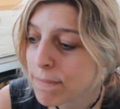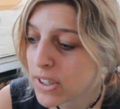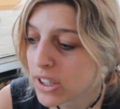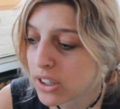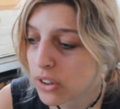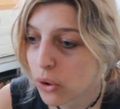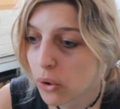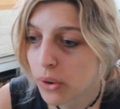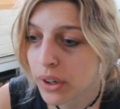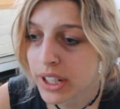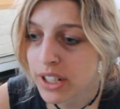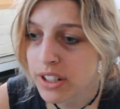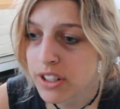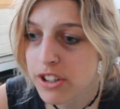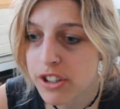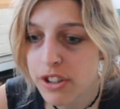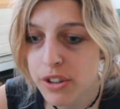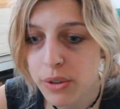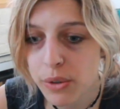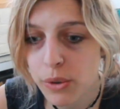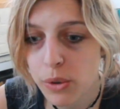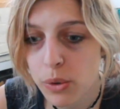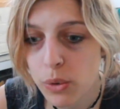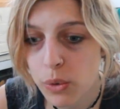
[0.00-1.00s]
going
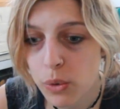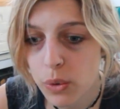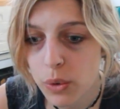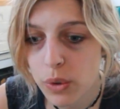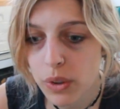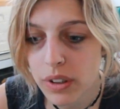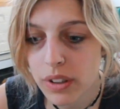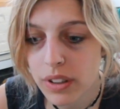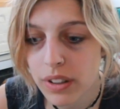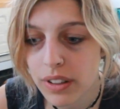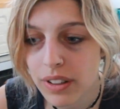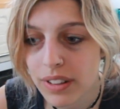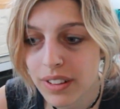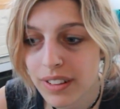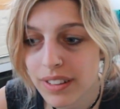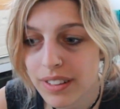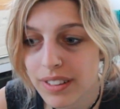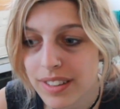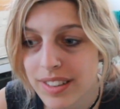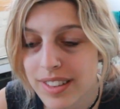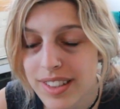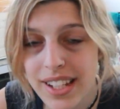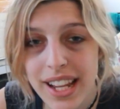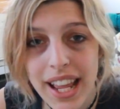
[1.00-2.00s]
to
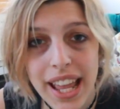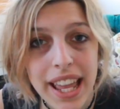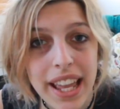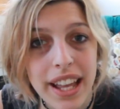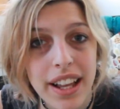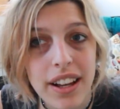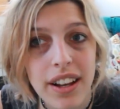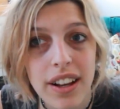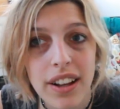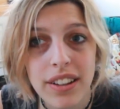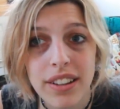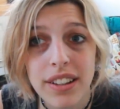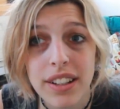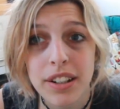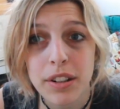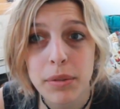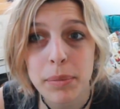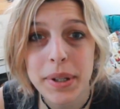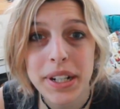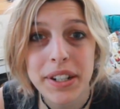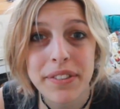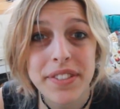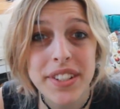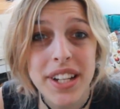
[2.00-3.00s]
take a little
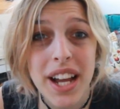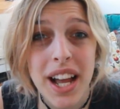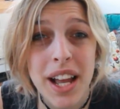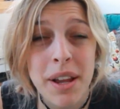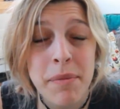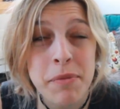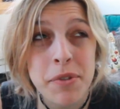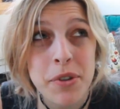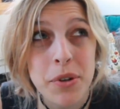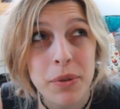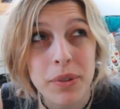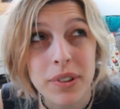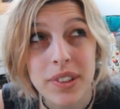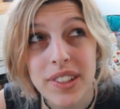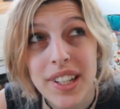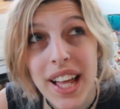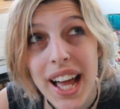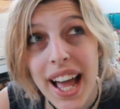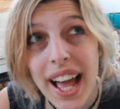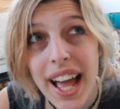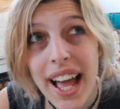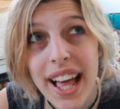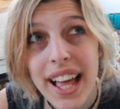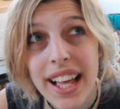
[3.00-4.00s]
bit of time to
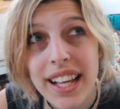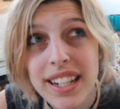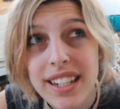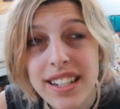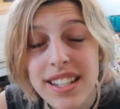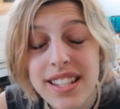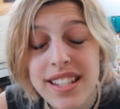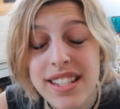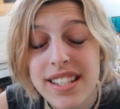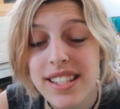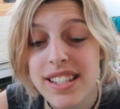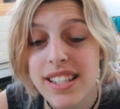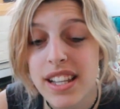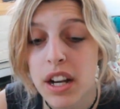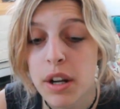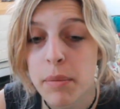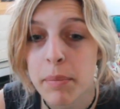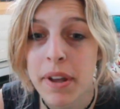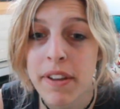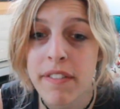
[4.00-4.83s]
relax, sit on